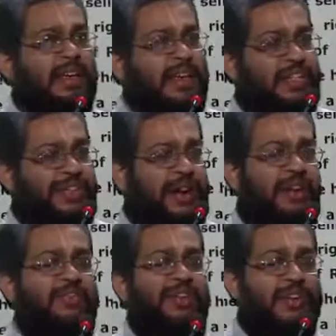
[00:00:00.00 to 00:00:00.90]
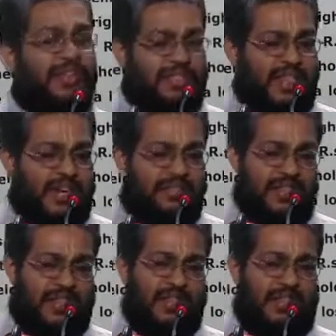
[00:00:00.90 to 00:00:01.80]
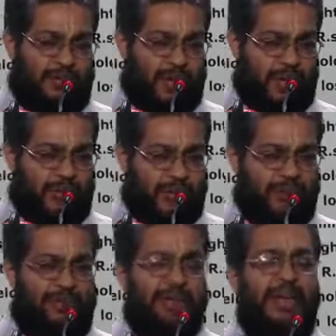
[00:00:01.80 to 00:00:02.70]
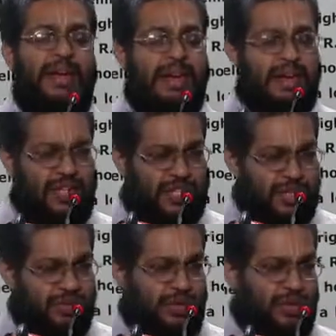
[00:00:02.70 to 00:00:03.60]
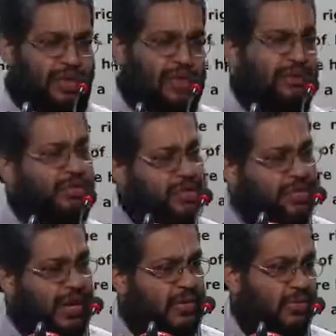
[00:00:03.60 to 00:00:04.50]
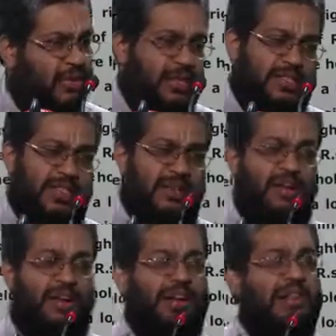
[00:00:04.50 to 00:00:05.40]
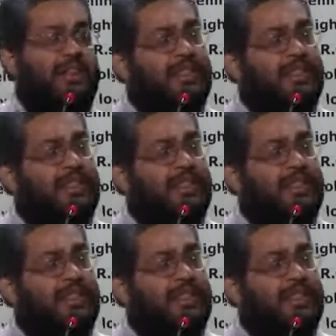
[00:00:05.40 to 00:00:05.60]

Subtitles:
Hence, you have to decide whether the profit should be distributed to shareholders or not.